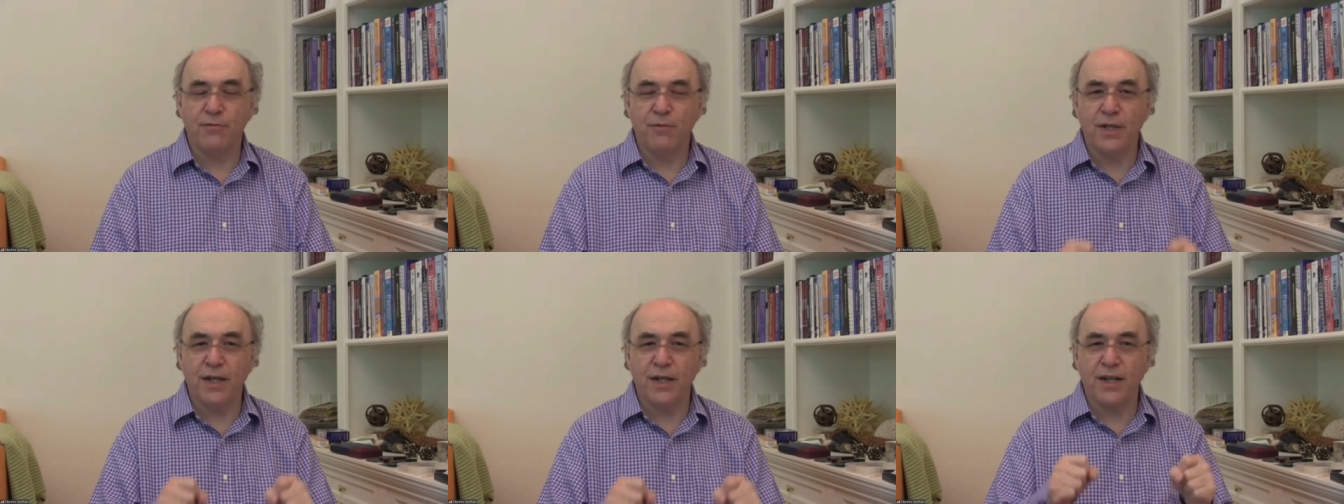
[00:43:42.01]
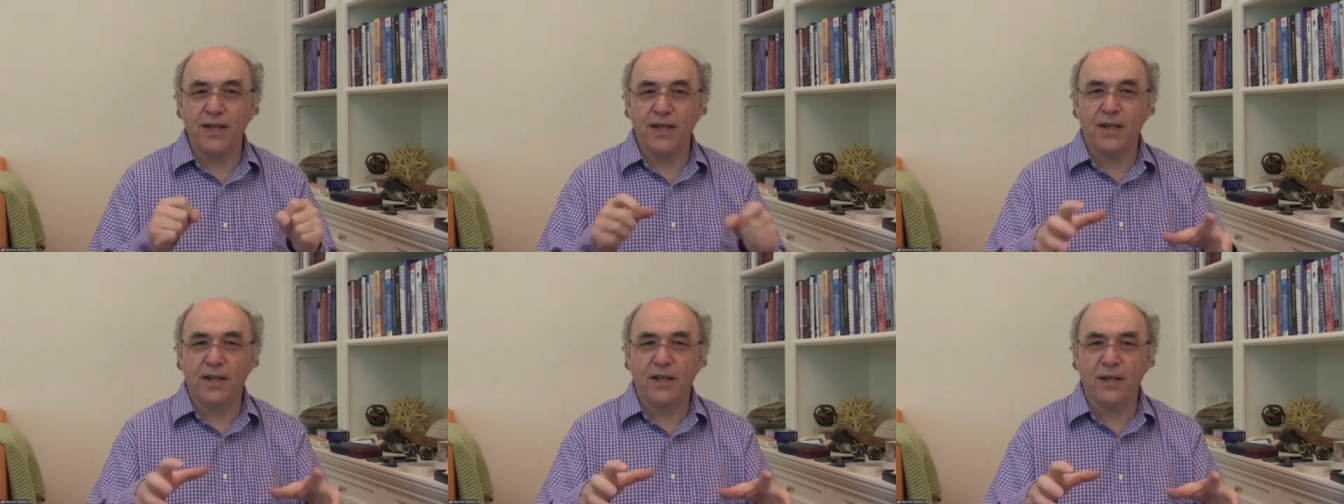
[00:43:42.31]

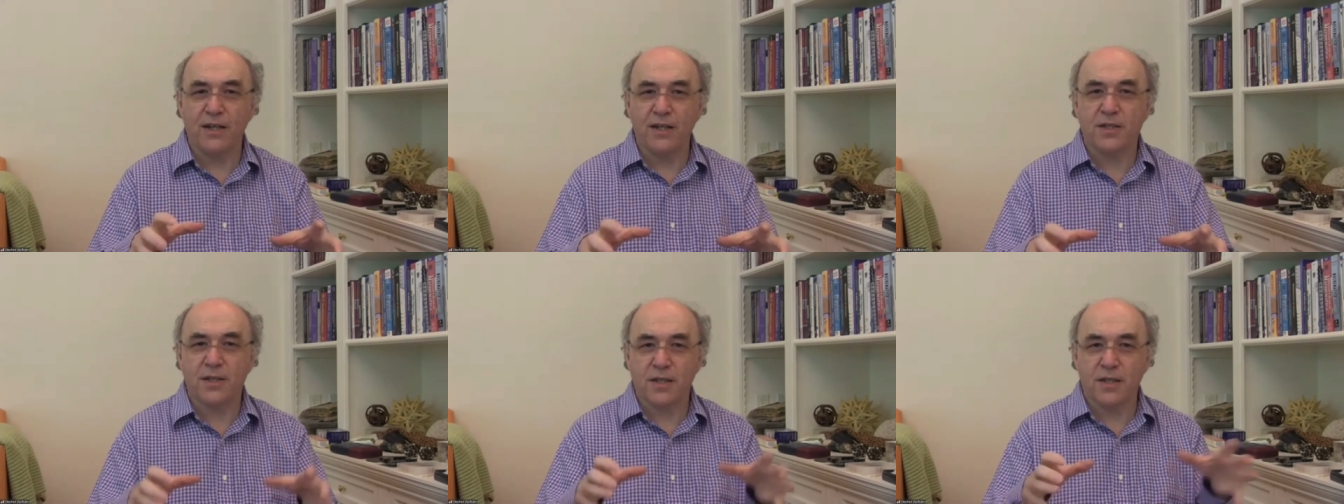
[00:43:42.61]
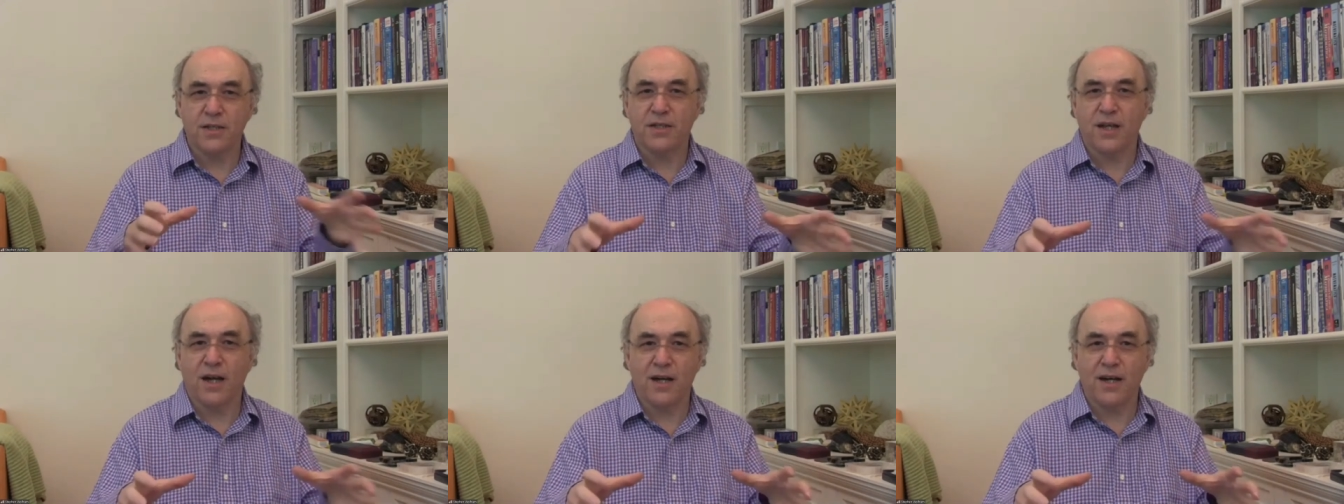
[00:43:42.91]
really alert
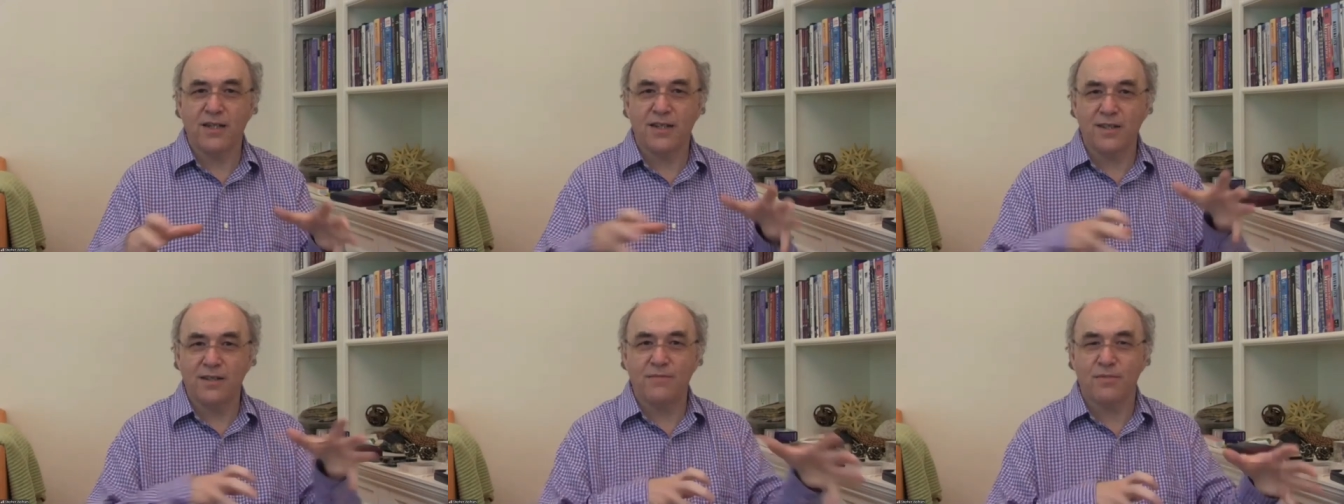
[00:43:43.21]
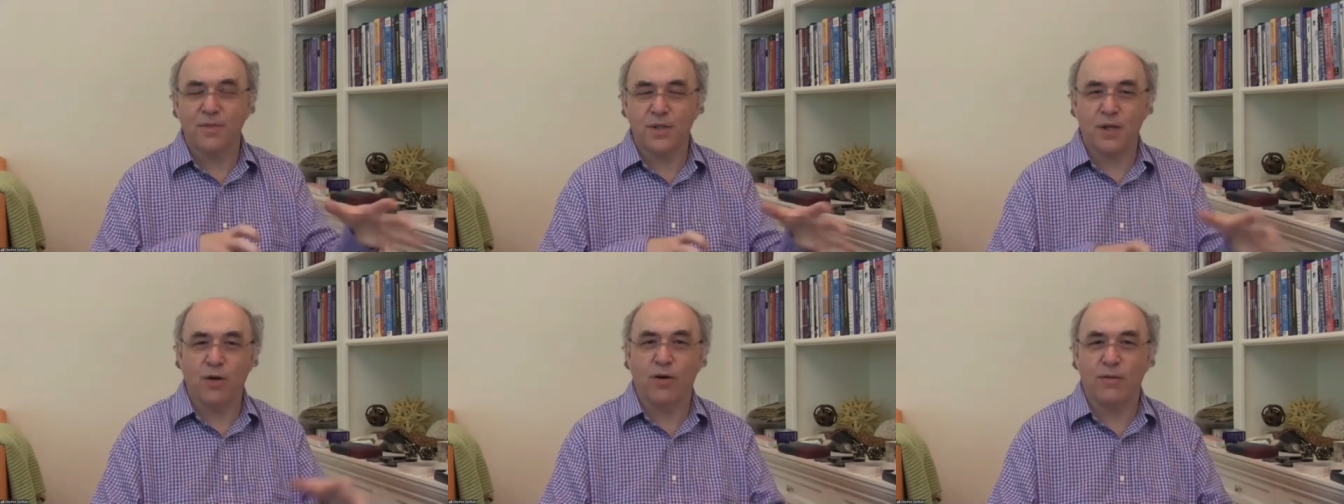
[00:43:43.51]
and young
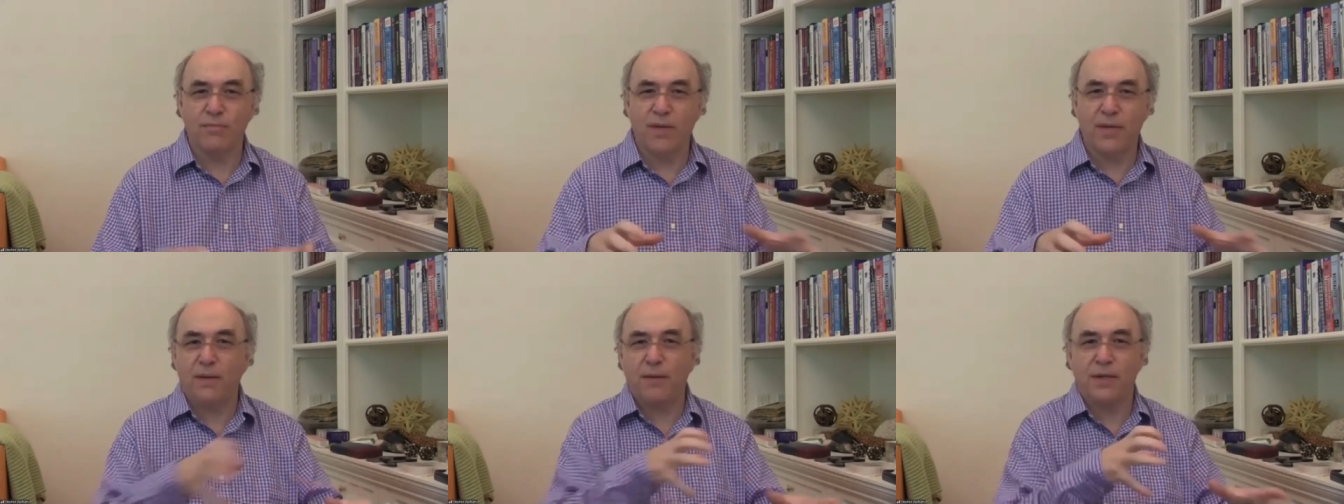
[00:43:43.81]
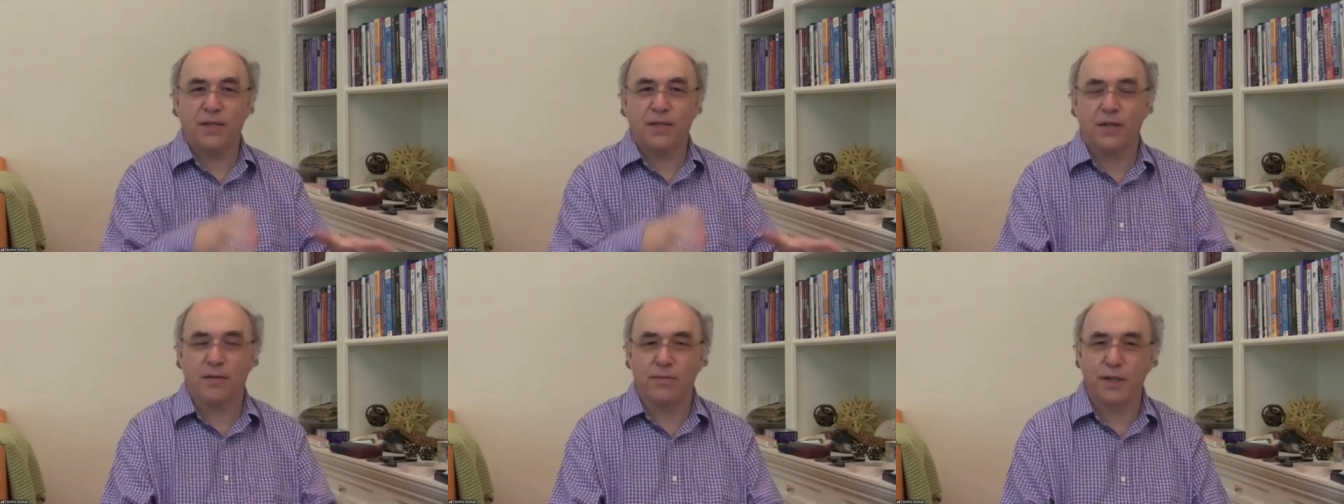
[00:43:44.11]
and so on, maybe
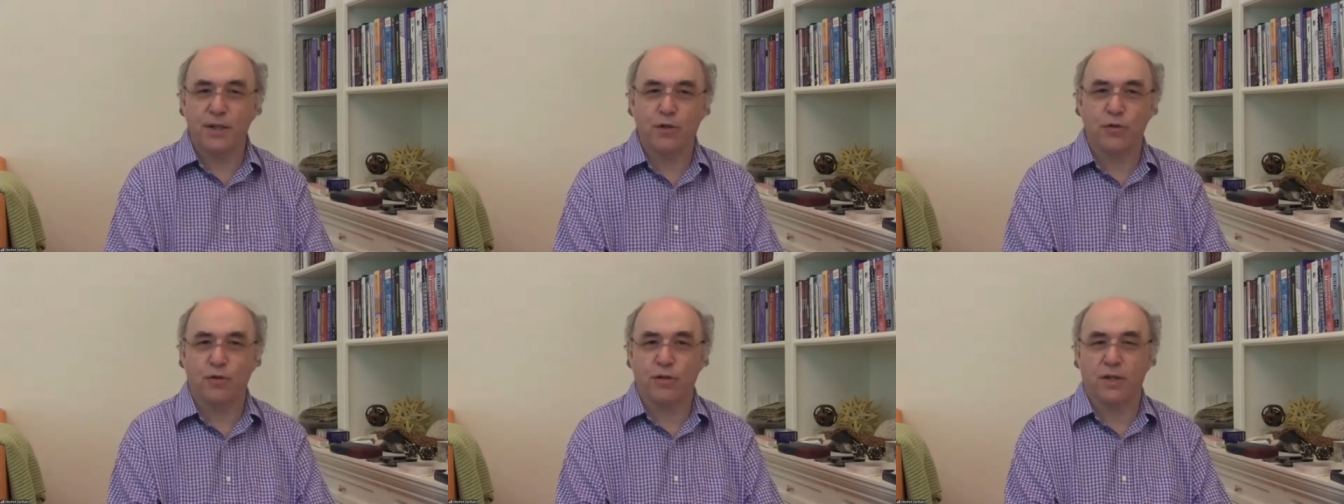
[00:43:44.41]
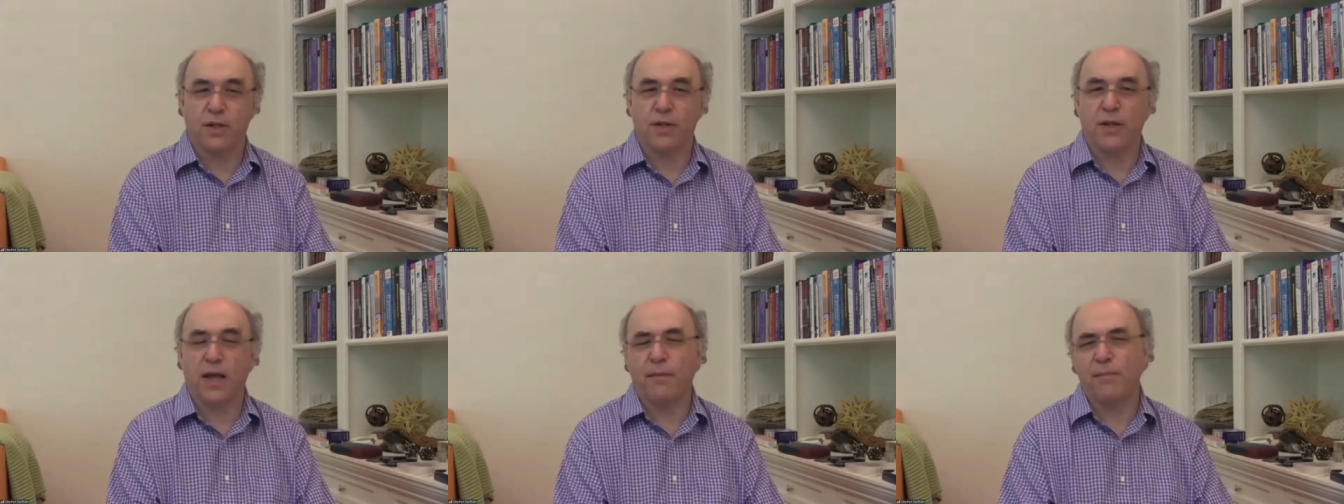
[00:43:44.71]
it's a little bit shorter
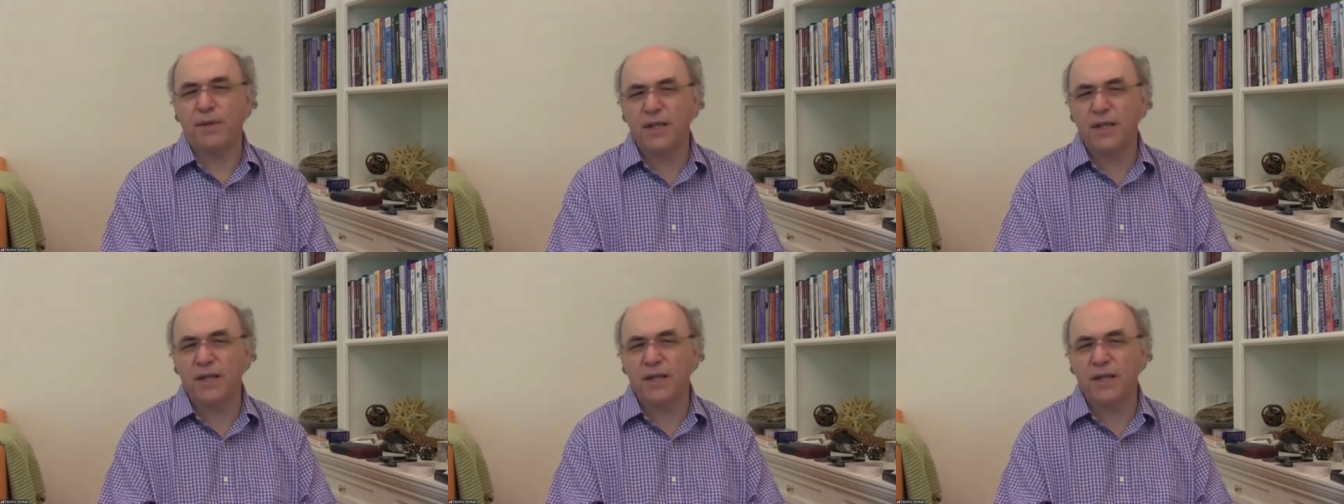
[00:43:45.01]
than that,